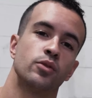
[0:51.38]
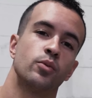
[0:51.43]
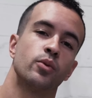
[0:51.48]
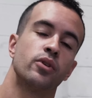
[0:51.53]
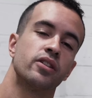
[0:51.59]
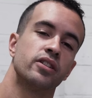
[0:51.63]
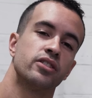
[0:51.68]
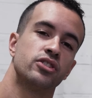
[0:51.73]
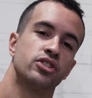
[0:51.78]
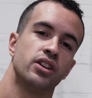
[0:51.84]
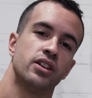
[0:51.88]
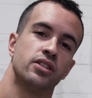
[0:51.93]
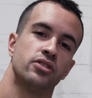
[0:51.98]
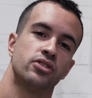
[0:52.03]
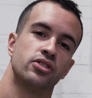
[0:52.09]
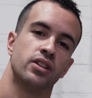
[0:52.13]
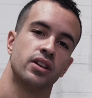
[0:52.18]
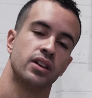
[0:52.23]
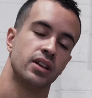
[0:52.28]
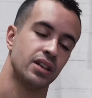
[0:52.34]
thing we're gonna
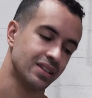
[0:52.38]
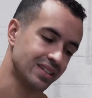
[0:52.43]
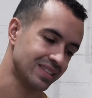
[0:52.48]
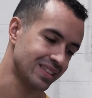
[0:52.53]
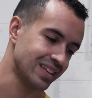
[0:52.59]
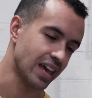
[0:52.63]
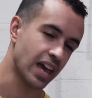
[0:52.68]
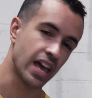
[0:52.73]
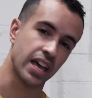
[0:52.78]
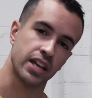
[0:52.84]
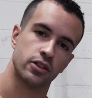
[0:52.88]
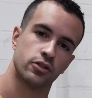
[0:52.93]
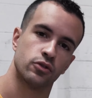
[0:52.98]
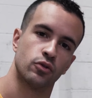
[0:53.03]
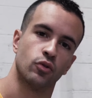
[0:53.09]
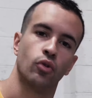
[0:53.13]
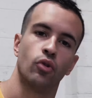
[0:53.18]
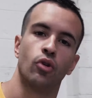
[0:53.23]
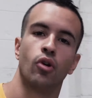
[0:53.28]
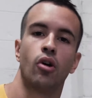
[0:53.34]
change today is the
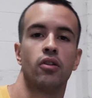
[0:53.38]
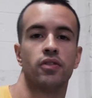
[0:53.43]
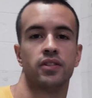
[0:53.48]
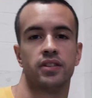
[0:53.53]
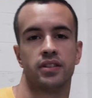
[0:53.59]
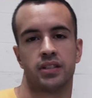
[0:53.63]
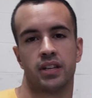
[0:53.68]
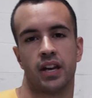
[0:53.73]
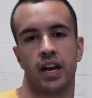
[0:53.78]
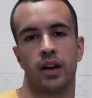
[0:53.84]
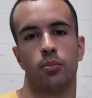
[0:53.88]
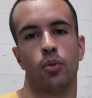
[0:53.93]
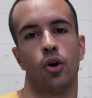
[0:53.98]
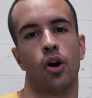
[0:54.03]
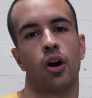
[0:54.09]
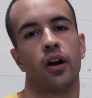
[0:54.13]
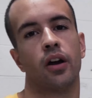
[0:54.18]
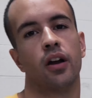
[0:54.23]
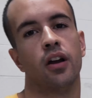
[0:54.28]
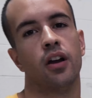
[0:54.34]
engine oil on this Type
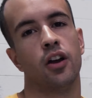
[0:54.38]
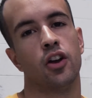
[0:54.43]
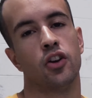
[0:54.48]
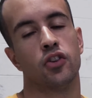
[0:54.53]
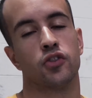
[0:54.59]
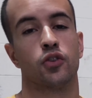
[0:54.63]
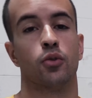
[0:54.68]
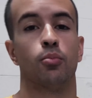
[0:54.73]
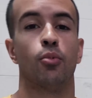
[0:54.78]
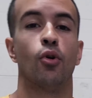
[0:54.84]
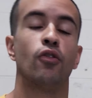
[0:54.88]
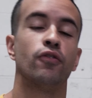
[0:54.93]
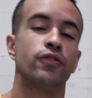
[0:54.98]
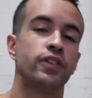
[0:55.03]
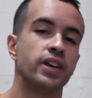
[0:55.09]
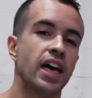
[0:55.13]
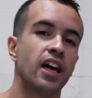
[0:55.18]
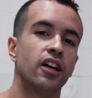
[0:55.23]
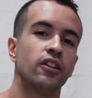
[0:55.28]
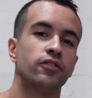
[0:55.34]
R. So both
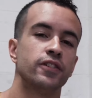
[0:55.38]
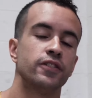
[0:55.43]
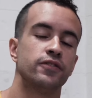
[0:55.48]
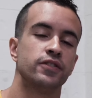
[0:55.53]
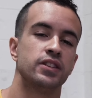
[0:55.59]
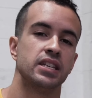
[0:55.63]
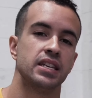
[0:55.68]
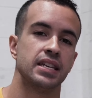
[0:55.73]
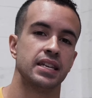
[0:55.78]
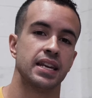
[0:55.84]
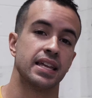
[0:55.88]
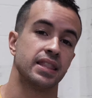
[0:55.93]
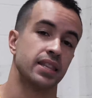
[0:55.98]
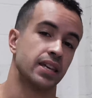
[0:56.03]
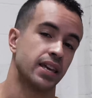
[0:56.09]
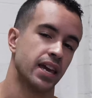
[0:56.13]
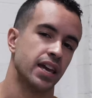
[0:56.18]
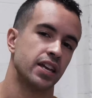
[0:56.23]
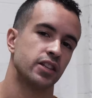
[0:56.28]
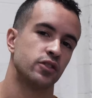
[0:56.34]
the L15 and
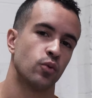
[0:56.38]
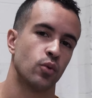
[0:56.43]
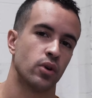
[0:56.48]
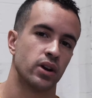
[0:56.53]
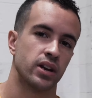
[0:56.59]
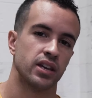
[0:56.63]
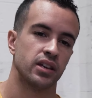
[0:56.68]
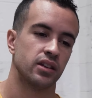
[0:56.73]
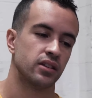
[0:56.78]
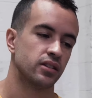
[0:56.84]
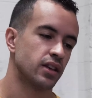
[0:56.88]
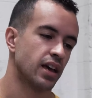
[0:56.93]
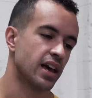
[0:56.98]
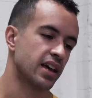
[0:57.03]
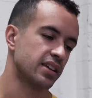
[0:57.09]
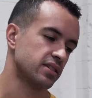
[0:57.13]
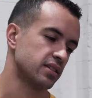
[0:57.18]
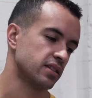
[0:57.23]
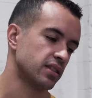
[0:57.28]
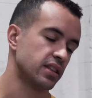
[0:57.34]
the K20,
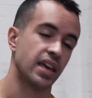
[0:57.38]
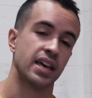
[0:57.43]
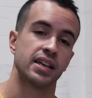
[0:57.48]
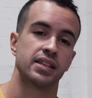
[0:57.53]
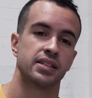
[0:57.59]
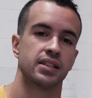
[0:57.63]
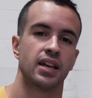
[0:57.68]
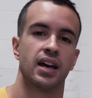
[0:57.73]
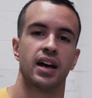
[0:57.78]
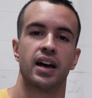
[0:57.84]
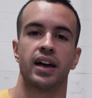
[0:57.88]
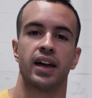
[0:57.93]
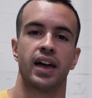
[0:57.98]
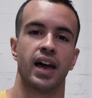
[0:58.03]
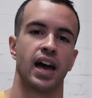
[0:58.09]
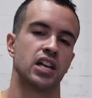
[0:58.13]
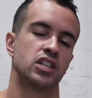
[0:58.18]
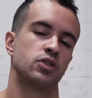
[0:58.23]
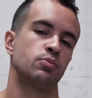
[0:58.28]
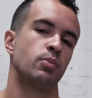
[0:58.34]
as in the SI,
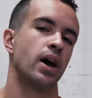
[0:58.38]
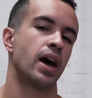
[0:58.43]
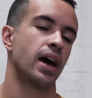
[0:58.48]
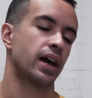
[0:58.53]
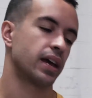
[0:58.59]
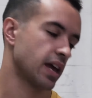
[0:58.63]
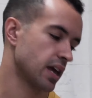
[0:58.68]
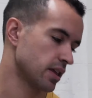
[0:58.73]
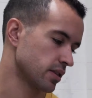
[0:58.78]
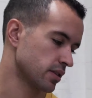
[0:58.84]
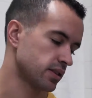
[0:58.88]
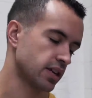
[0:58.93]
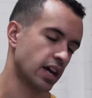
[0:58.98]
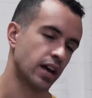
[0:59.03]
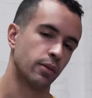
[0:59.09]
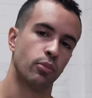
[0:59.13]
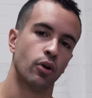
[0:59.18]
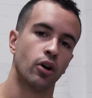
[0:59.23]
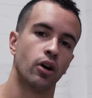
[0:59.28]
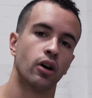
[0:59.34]
hatchback, and the
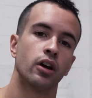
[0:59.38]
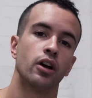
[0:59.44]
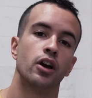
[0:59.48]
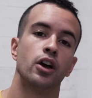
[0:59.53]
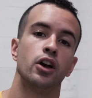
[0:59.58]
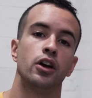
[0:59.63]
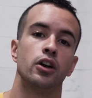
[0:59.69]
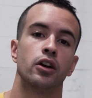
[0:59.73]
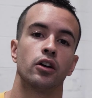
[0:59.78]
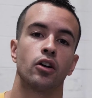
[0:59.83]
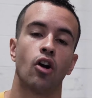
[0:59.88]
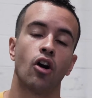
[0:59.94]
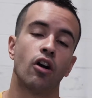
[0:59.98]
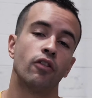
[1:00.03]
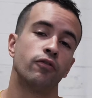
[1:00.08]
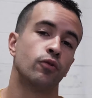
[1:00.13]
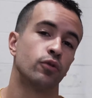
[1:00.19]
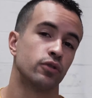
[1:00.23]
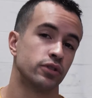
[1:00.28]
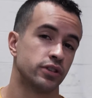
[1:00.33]
Type R,
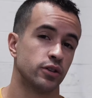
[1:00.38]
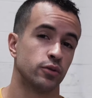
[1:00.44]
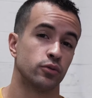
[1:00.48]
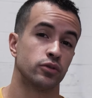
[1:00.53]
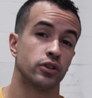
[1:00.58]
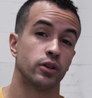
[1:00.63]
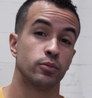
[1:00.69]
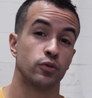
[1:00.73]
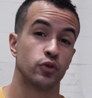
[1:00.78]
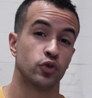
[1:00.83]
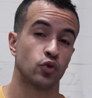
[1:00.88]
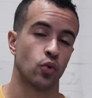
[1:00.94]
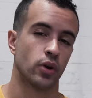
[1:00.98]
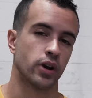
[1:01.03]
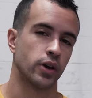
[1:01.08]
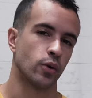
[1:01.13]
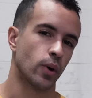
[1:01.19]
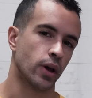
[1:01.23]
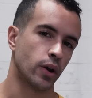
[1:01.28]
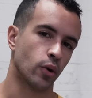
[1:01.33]
call for
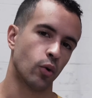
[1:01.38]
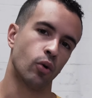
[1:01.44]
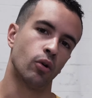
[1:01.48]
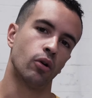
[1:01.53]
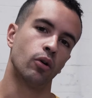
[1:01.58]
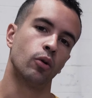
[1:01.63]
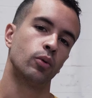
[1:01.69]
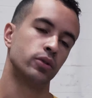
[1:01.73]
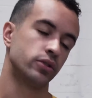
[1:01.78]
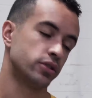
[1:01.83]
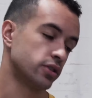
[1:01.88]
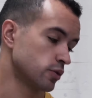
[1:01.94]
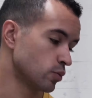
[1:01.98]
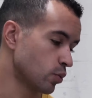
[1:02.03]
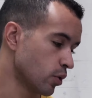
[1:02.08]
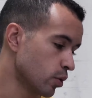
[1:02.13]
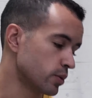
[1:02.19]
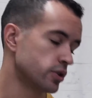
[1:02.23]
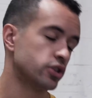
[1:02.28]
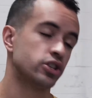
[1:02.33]
0W20 weight oil, which is
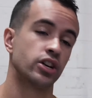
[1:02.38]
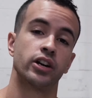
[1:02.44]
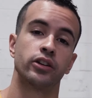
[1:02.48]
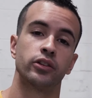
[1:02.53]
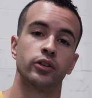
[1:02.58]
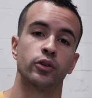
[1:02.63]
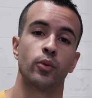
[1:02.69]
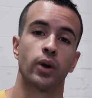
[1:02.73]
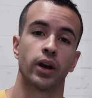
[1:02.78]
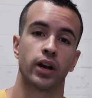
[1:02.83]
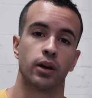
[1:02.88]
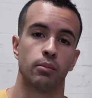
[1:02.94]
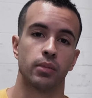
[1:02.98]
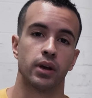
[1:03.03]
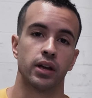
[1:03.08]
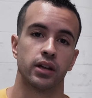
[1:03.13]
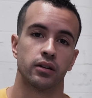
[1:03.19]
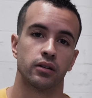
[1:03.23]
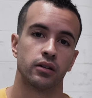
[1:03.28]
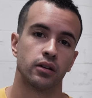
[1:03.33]
what we generally
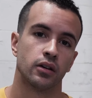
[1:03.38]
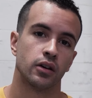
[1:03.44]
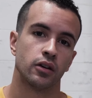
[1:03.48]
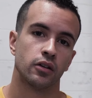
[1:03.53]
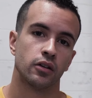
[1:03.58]
recommend